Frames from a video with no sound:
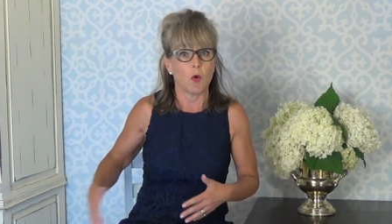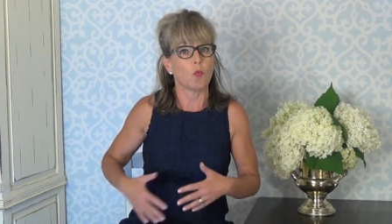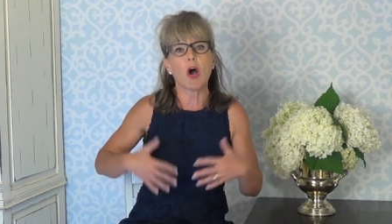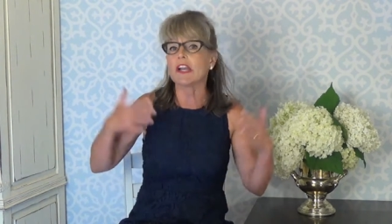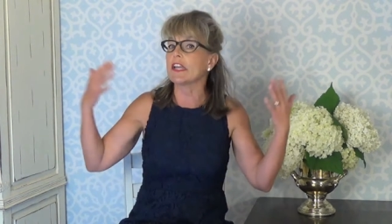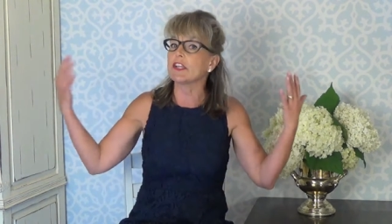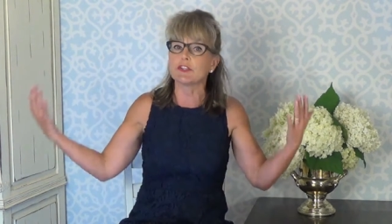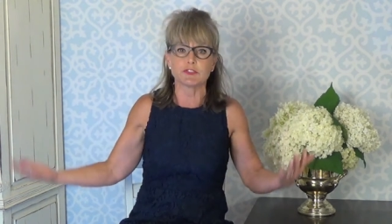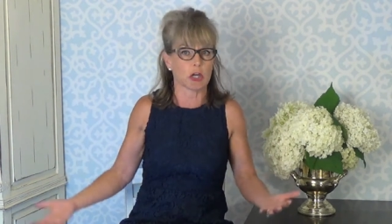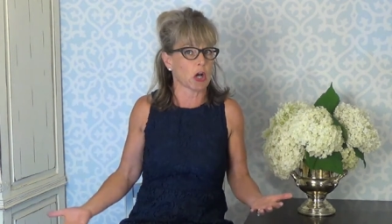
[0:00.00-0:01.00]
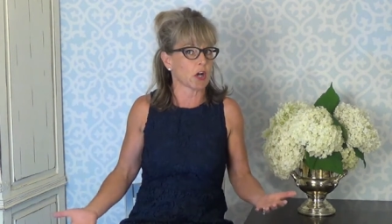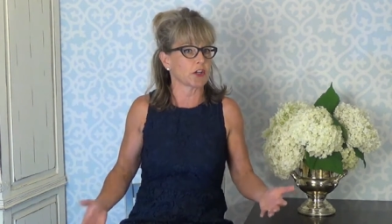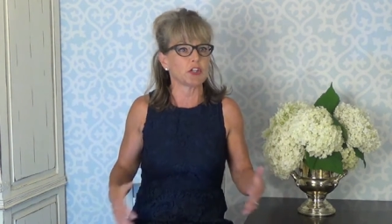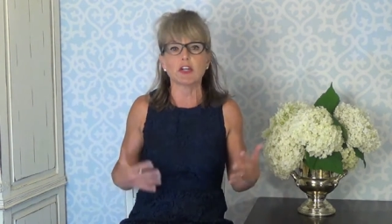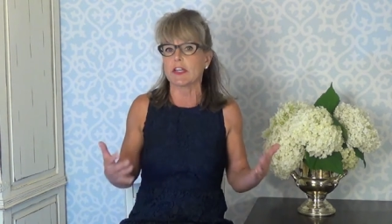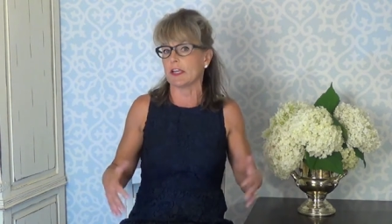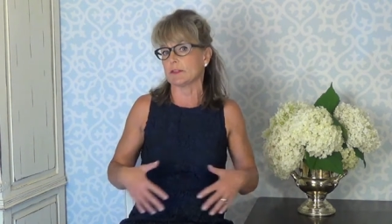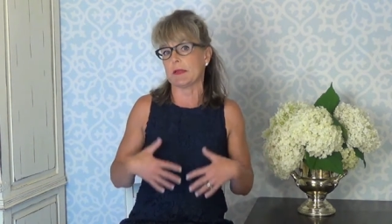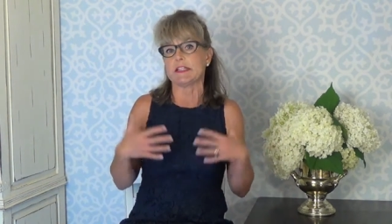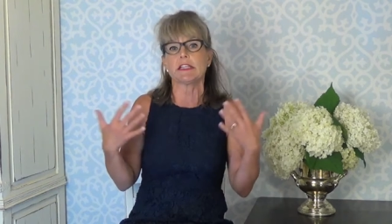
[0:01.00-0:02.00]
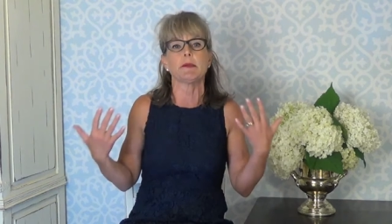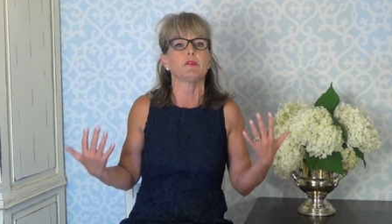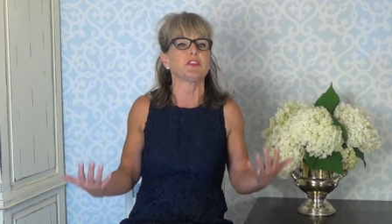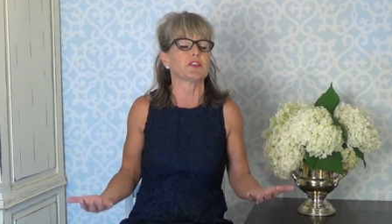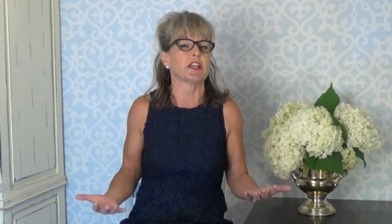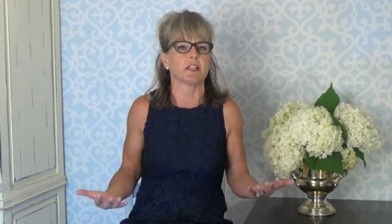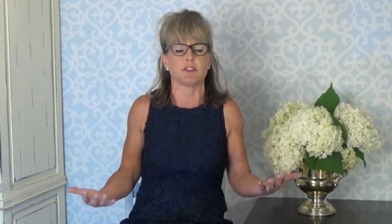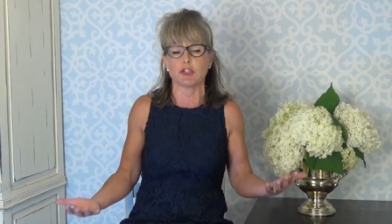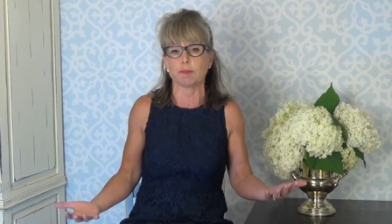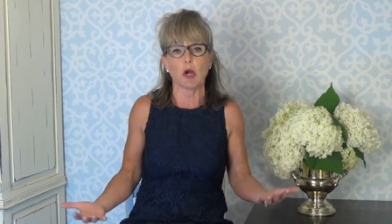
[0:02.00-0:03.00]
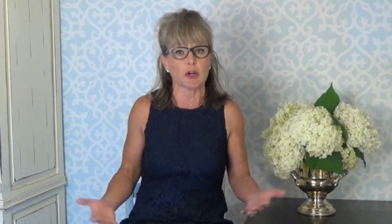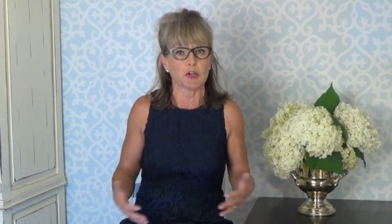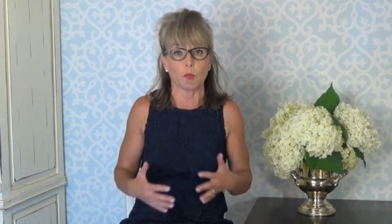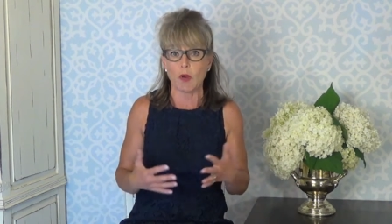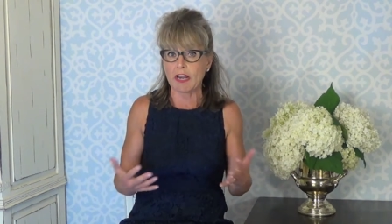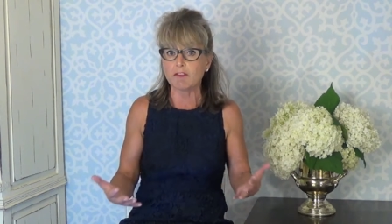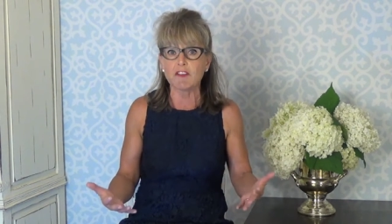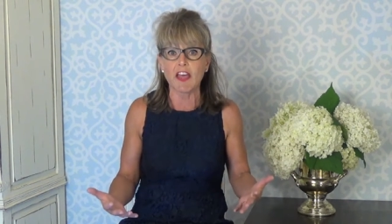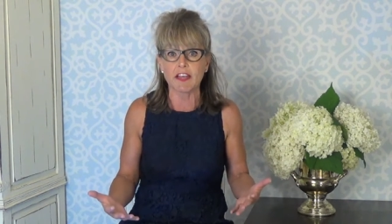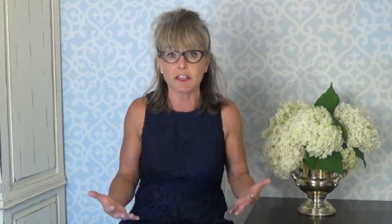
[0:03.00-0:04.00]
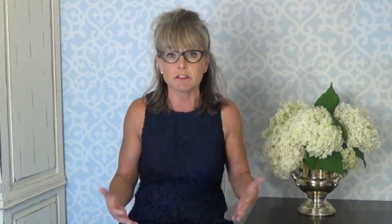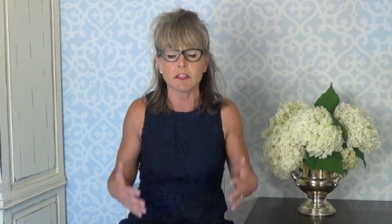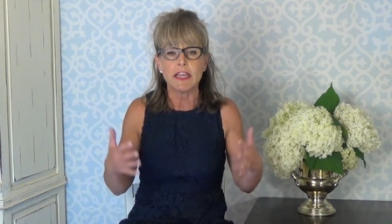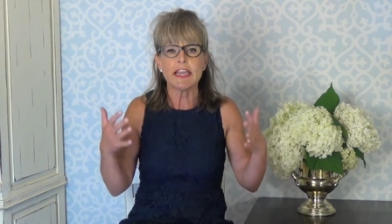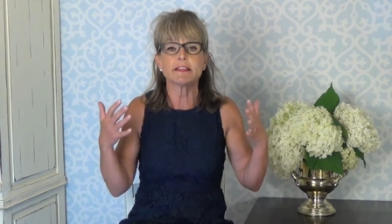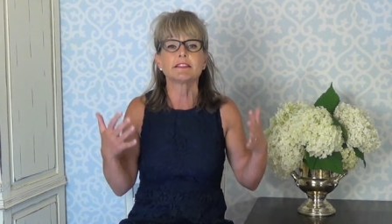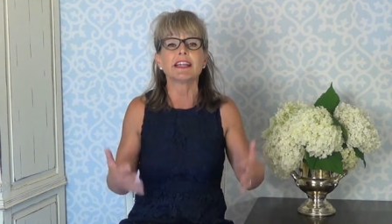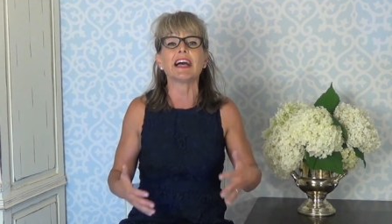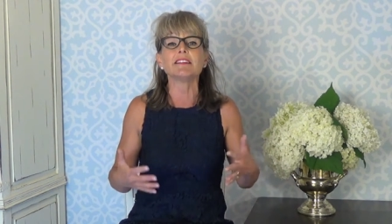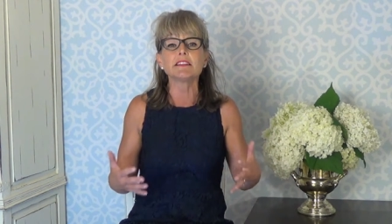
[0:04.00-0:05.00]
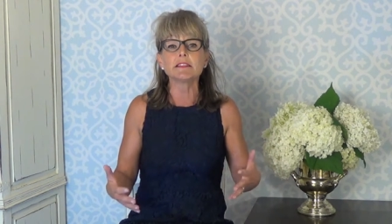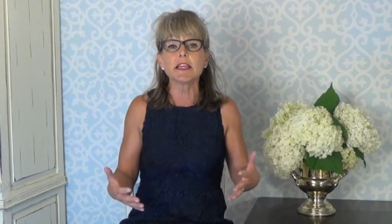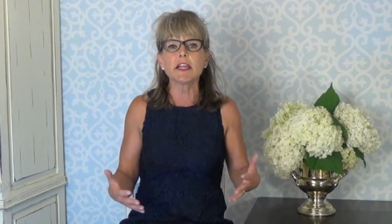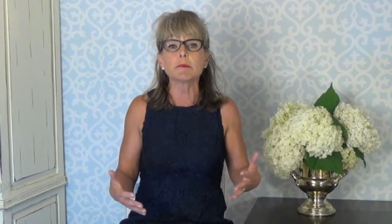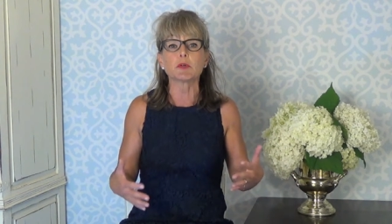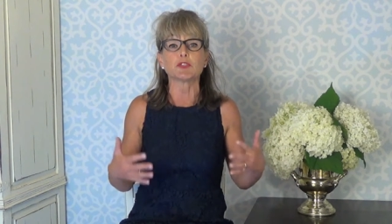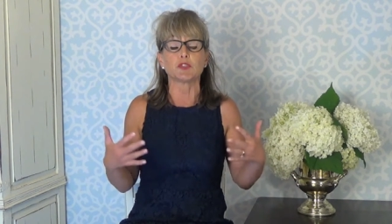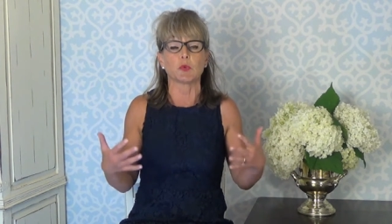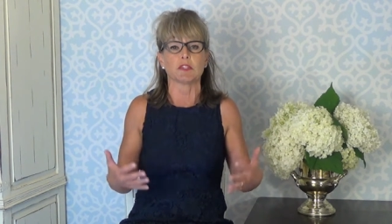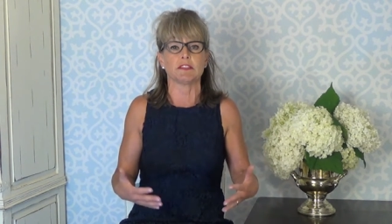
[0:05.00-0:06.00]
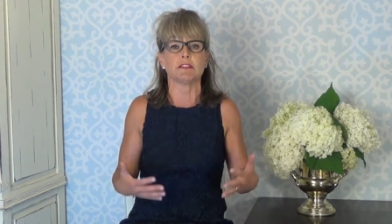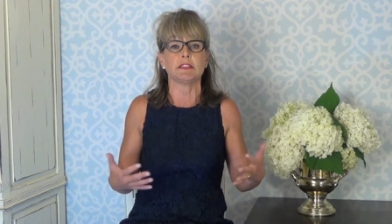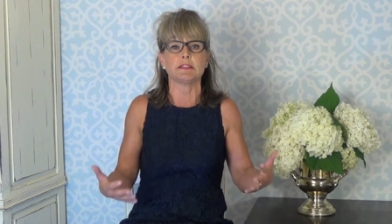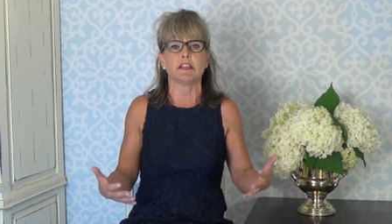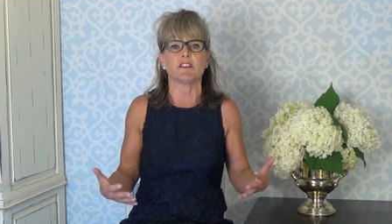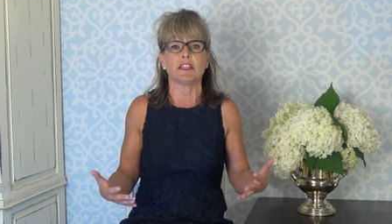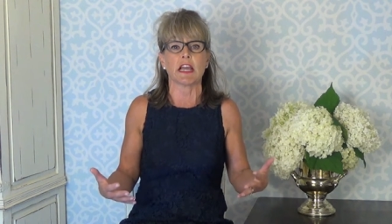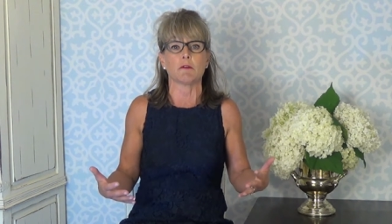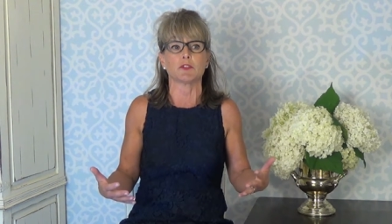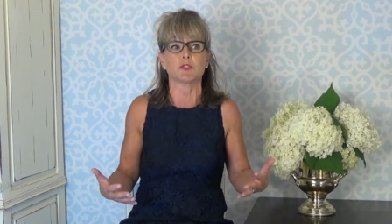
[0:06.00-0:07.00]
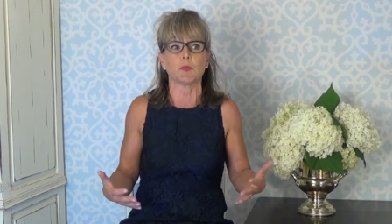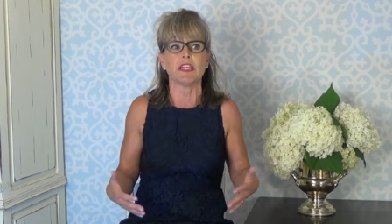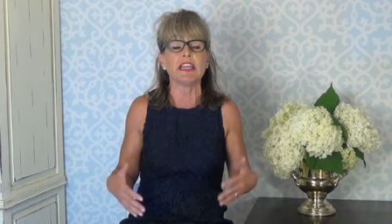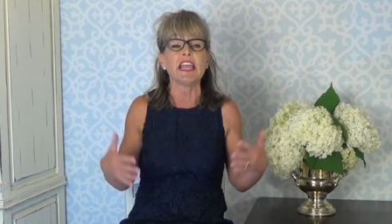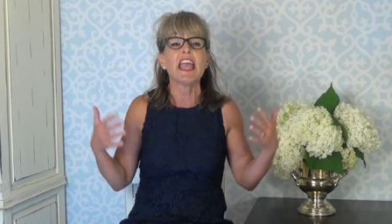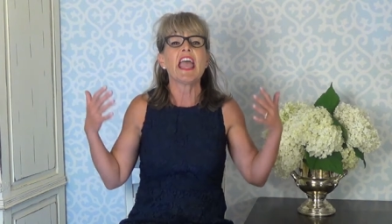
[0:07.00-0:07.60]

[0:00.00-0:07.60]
Walking your dog, cooking, spending time with your kids, your partner, whatever that is. It's not sustainable to work sixty, seventy hours a week.